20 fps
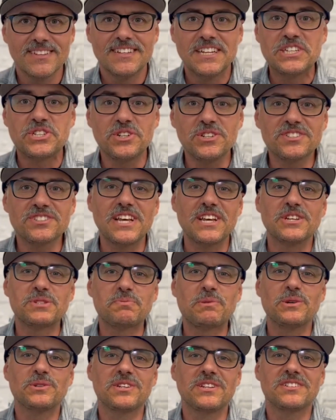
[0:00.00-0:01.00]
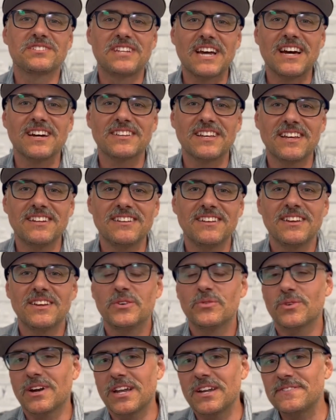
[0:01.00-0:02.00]
Is your sales process dialed in?
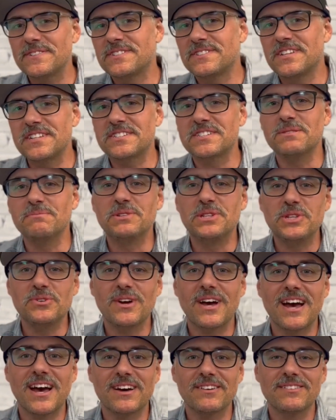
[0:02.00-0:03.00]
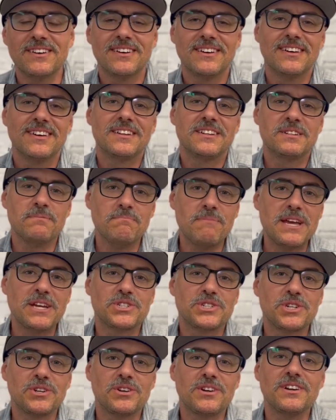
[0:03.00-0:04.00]
What kind of a system do you have to make
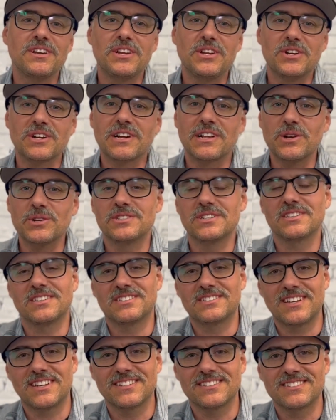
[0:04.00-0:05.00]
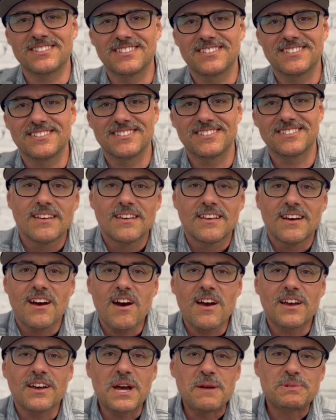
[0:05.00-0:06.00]
sure you're closing the sales?
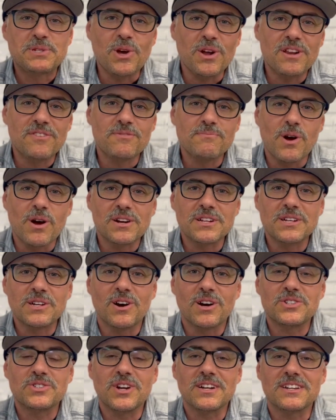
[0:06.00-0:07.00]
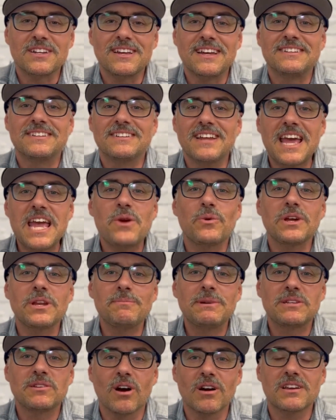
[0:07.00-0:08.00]
Hi, I'm Scotty from Ogden Contracting, and today we're going to
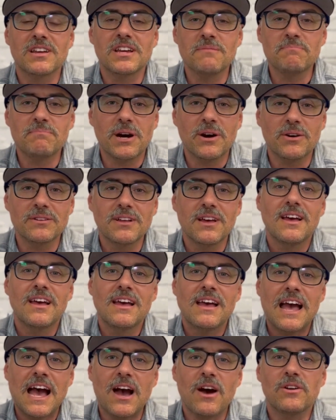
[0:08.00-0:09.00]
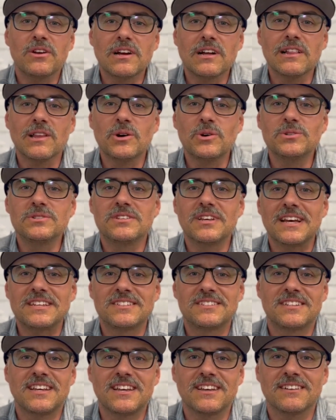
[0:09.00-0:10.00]
be talking about how to close a
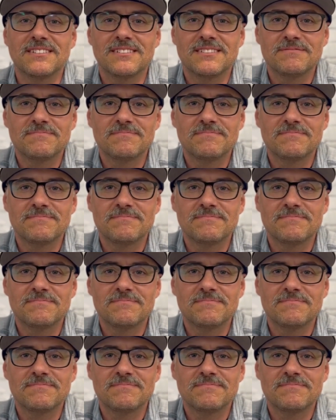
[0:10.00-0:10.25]
sale.